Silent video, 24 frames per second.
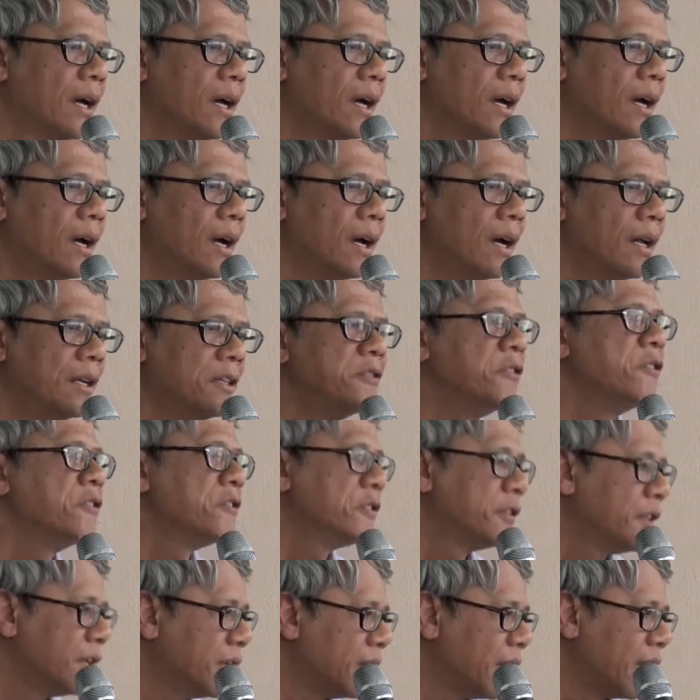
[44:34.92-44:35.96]

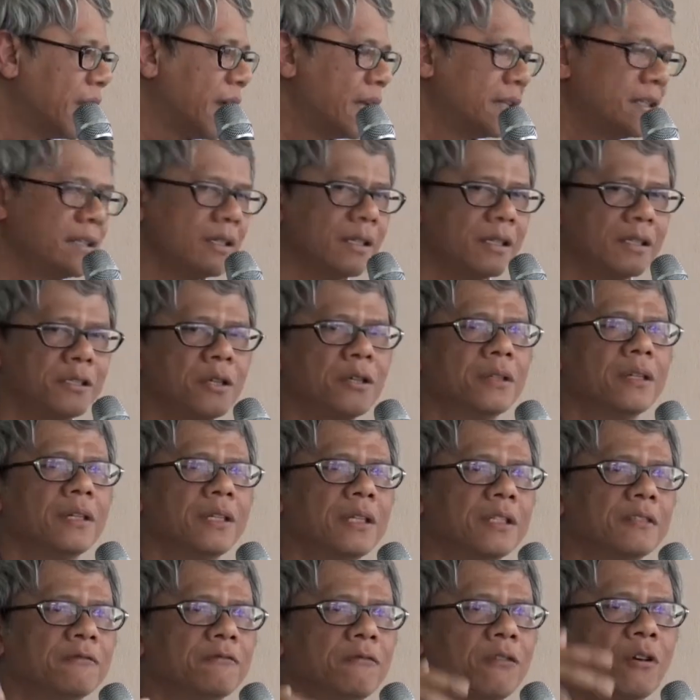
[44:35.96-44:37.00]
register as the
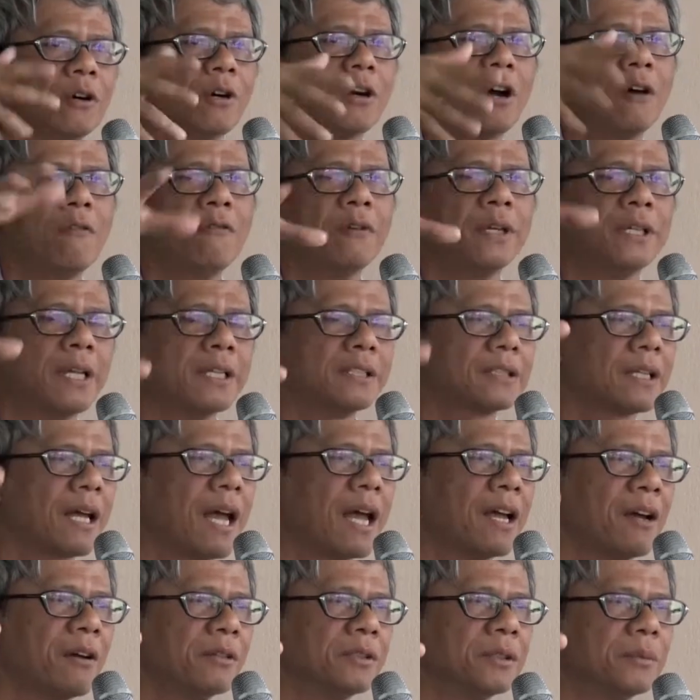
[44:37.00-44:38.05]
journalist for coverage this
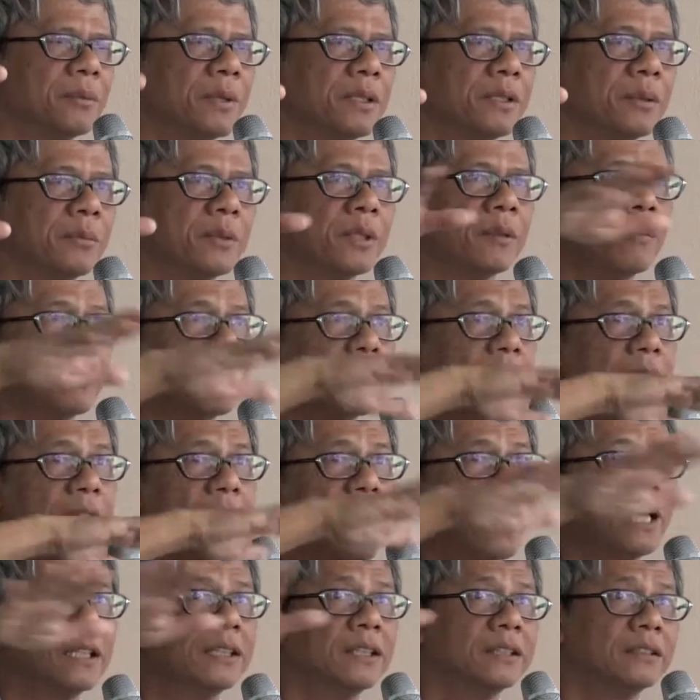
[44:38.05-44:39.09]
kind of special meeting. But the
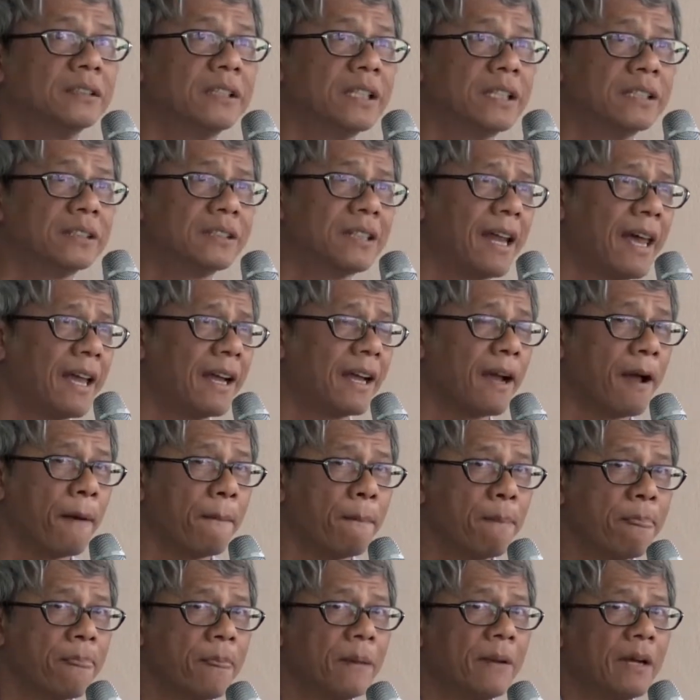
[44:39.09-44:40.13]
other things
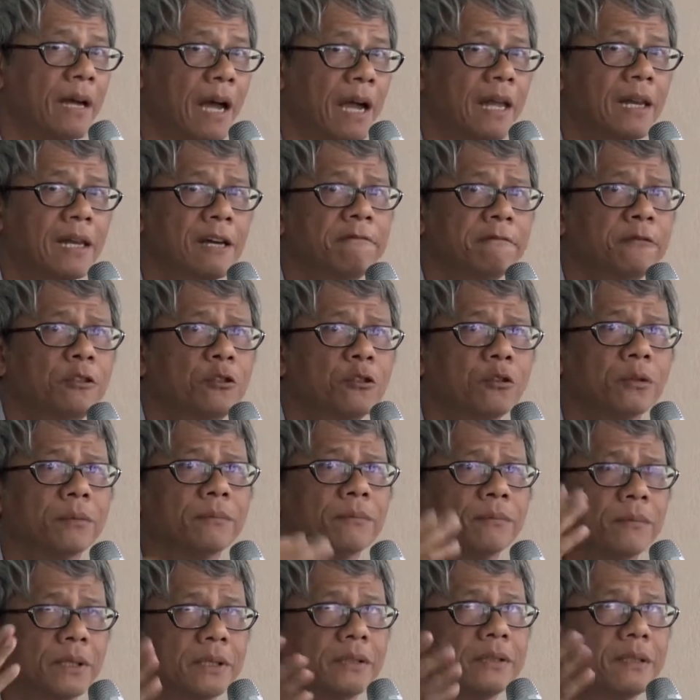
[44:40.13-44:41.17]
I love too,
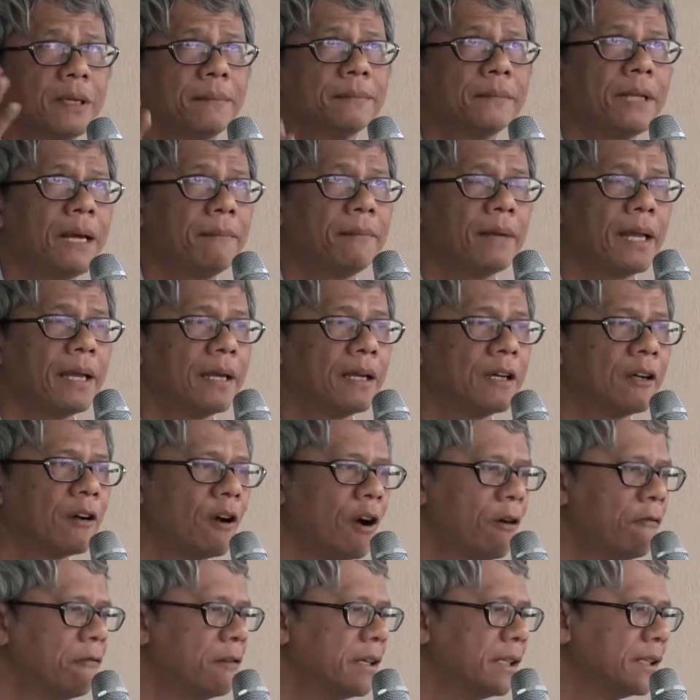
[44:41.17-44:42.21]
but sometimes
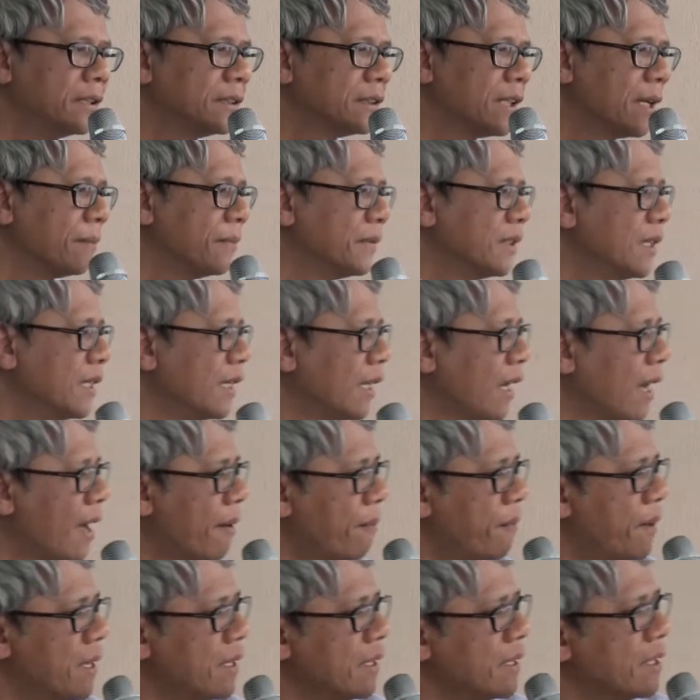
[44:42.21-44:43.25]
covering something
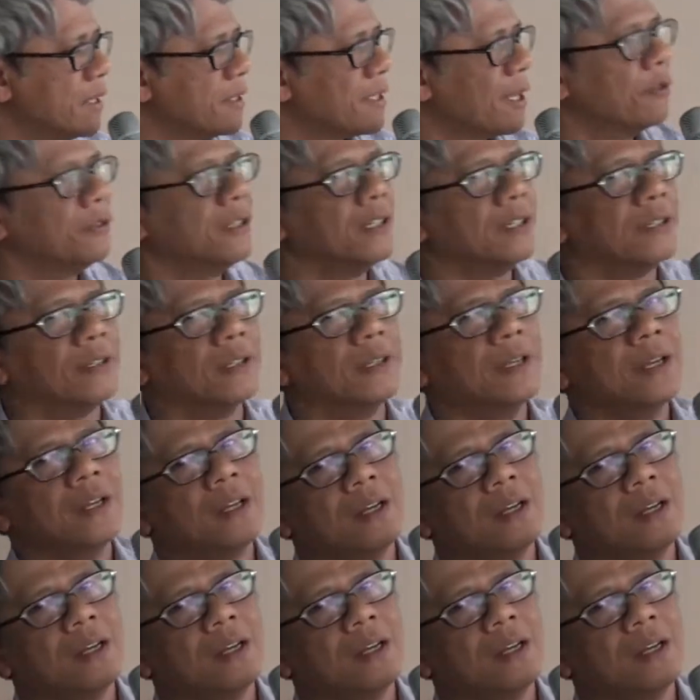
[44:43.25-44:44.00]
happened in southern